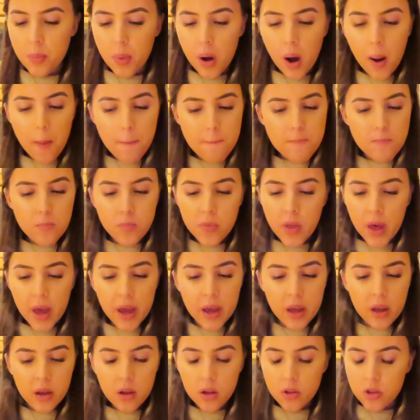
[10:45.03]
but
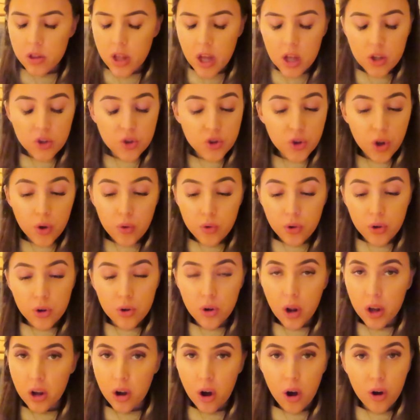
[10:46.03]
they're so
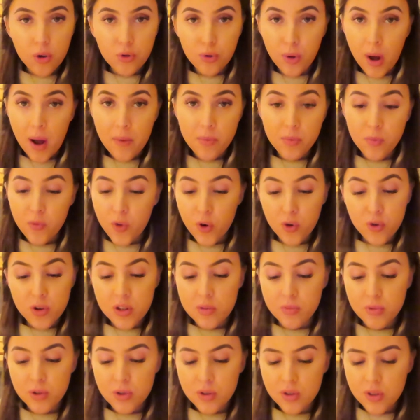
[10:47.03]
good. I can't not have them for
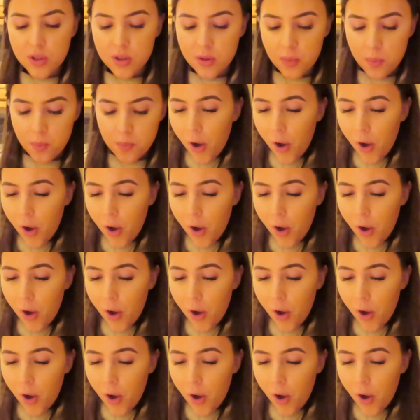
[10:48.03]
Christmas.